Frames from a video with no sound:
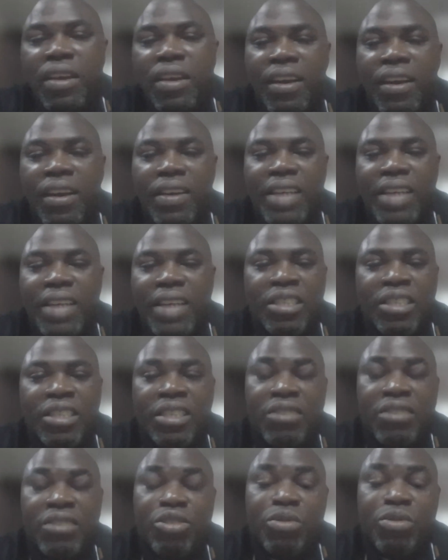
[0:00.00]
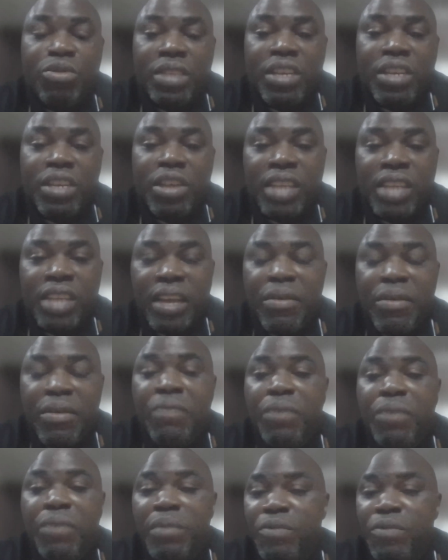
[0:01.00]
uh, that should still not take away
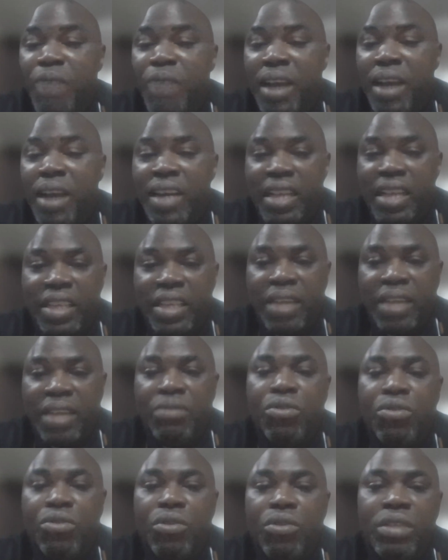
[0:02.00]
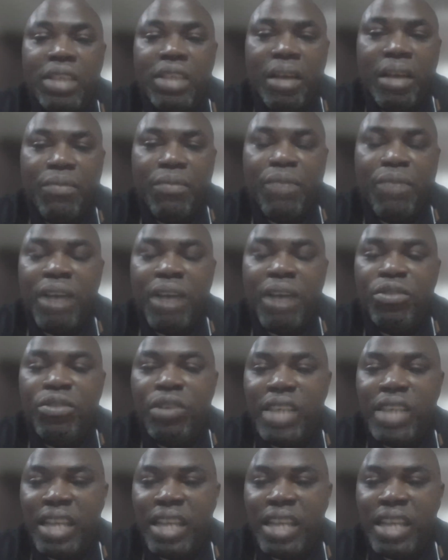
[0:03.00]
from the fact that uh, those uh, factors